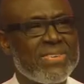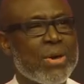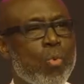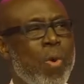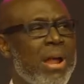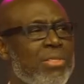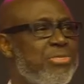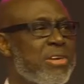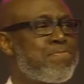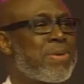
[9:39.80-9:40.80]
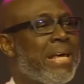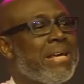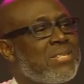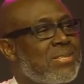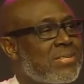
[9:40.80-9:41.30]
is a wealthy
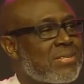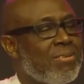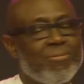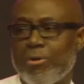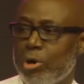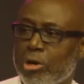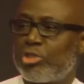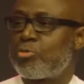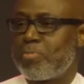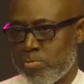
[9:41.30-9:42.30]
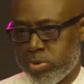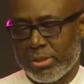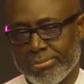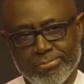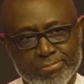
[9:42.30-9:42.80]
place for God's people.